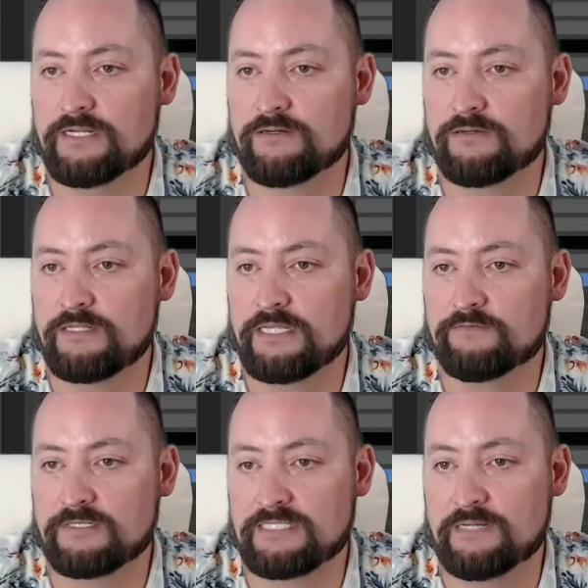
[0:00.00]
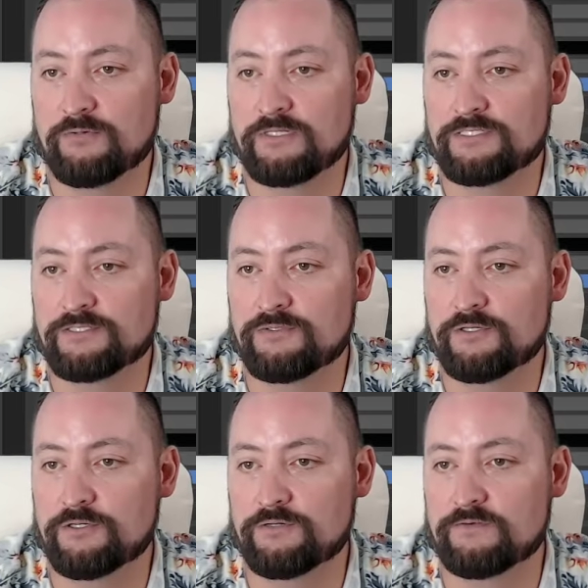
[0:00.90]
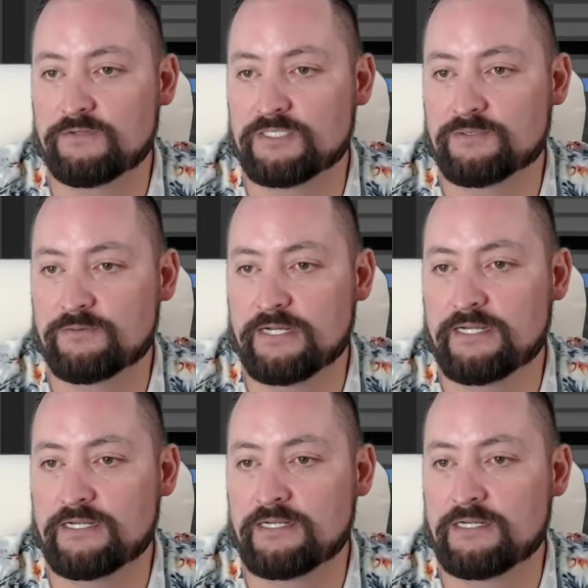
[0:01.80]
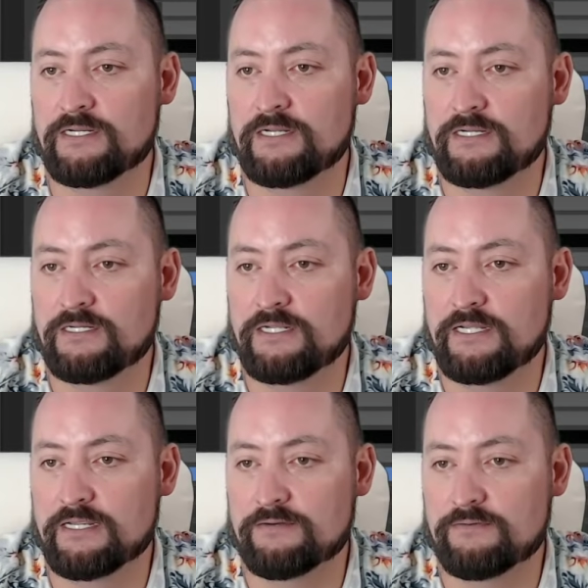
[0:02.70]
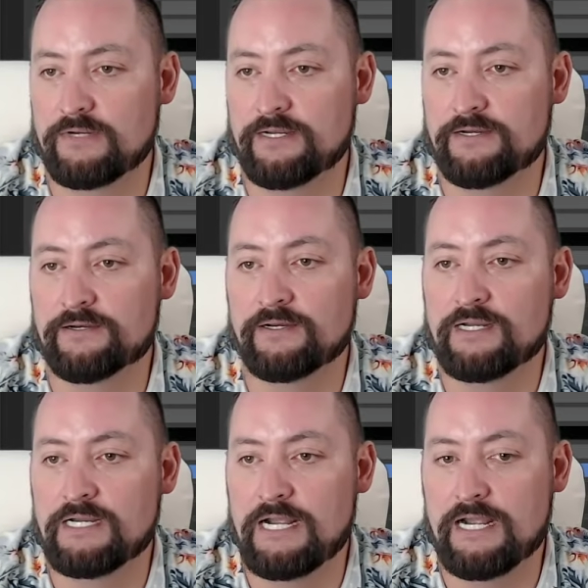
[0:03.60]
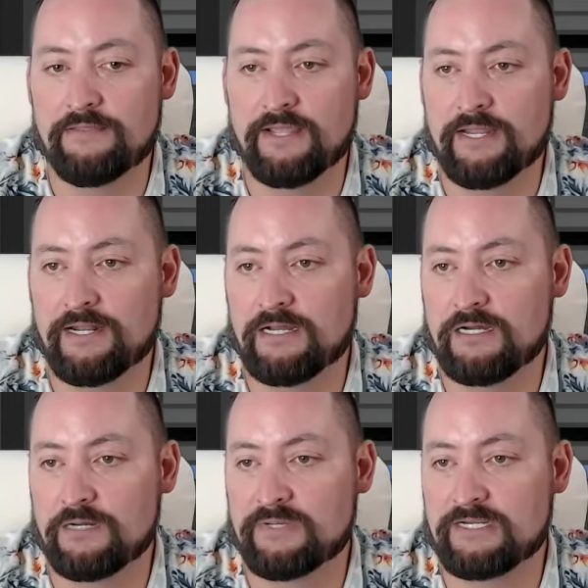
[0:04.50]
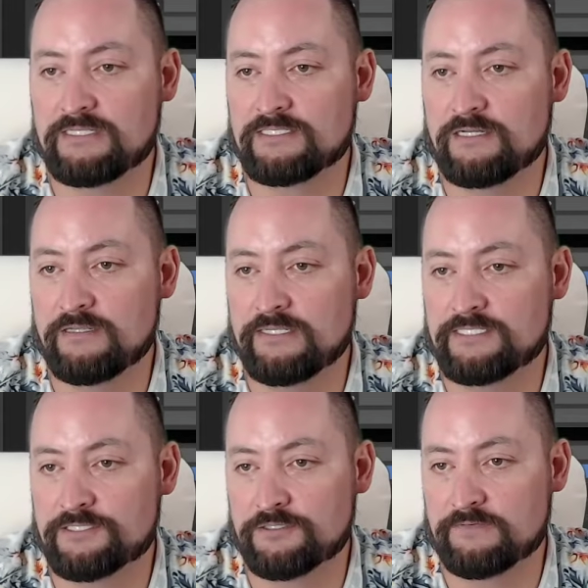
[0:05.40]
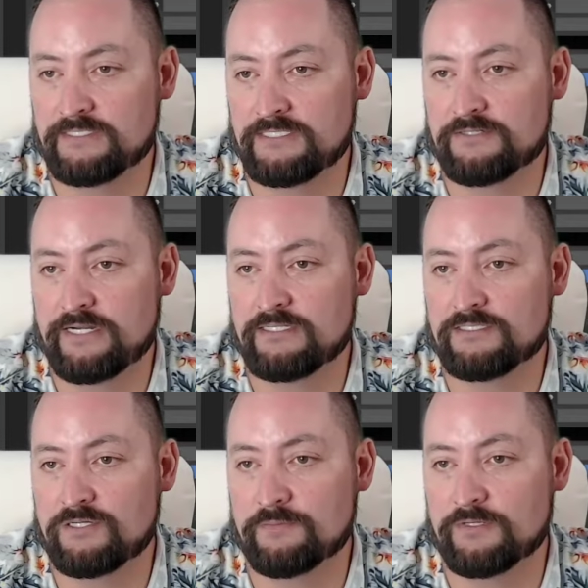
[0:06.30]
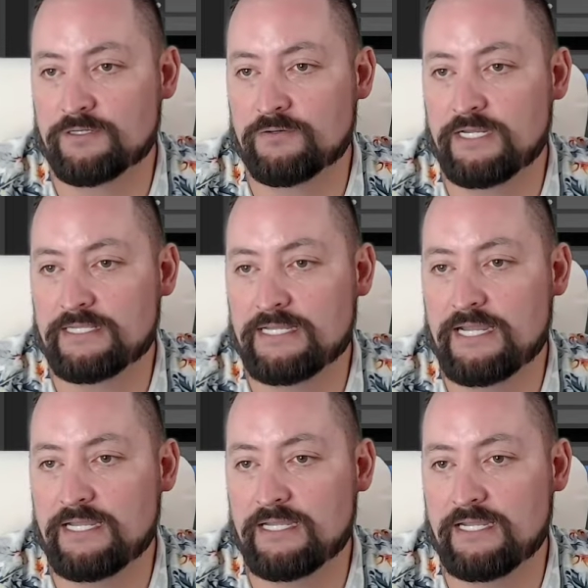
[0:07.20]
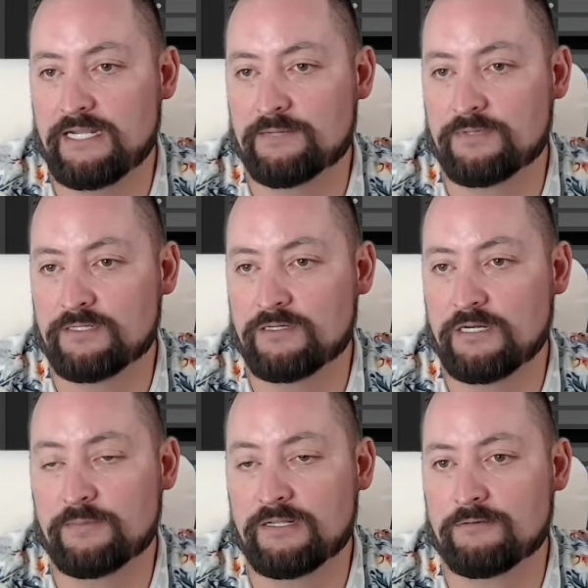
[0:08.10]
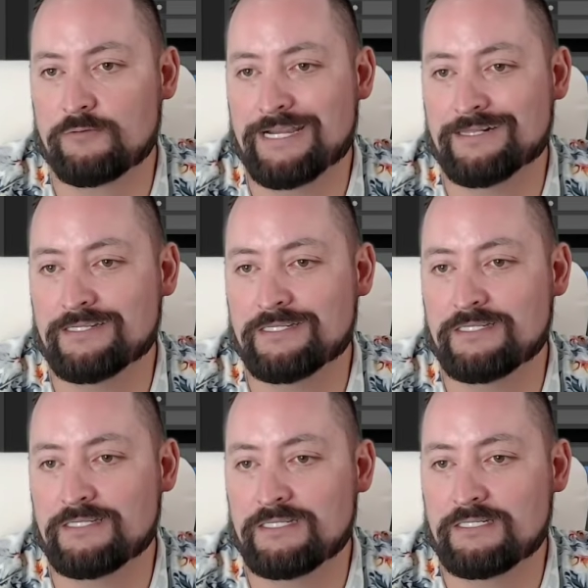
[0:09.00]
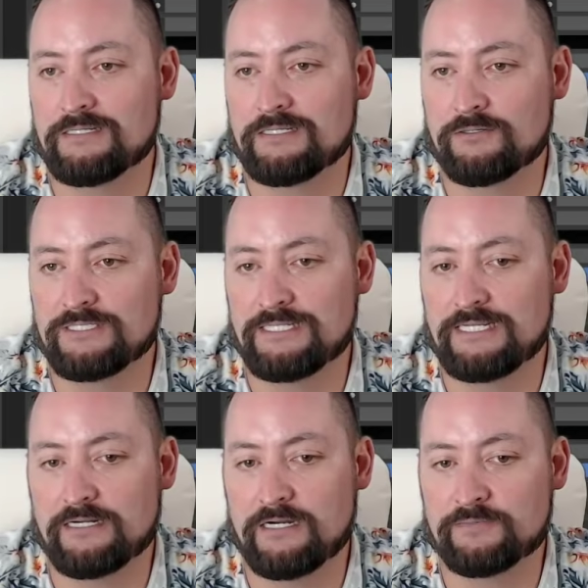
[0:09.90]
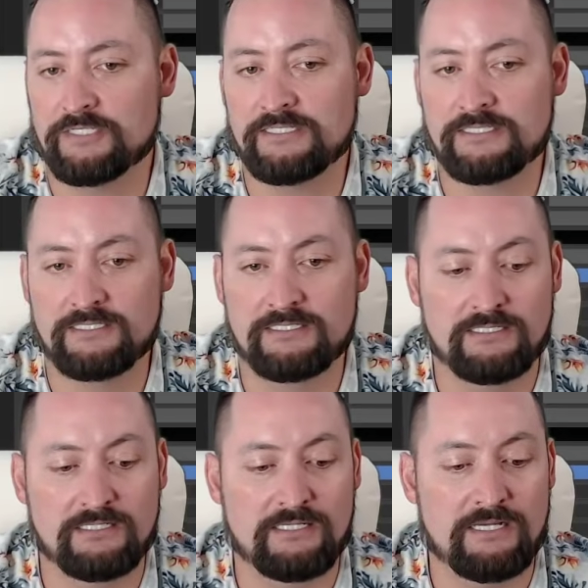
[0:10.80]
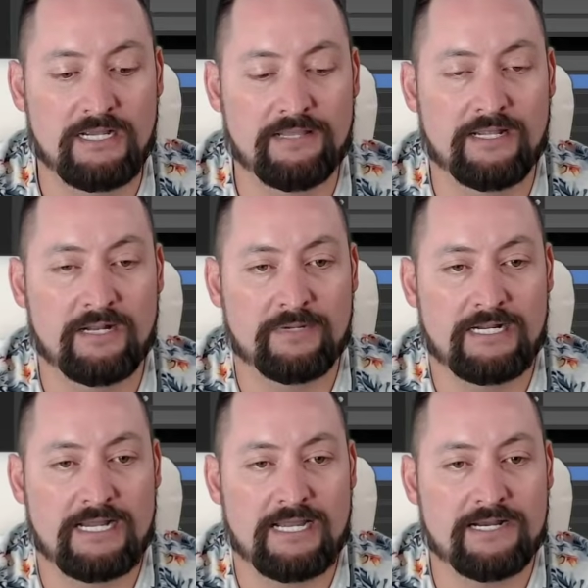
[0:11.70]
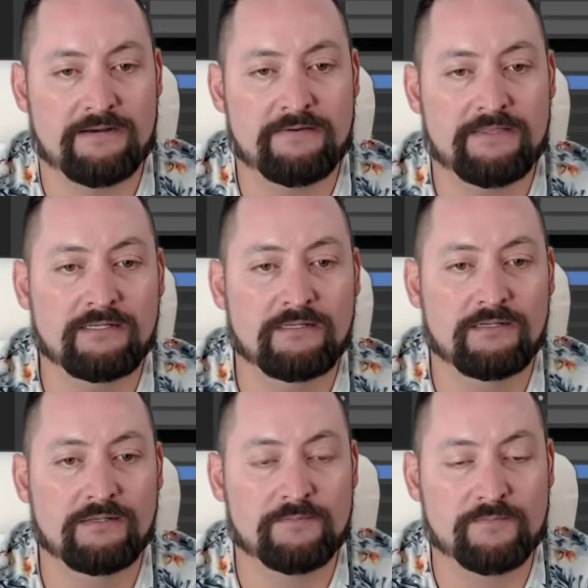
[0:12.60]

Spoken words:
my, like, for example, let's do the hood for this one, right? Like right here. And then because it's all of these surfaces, right? So I'm gonna go like that, and I'm gonna right click it, go select objects, and then I'm gonna hide everything.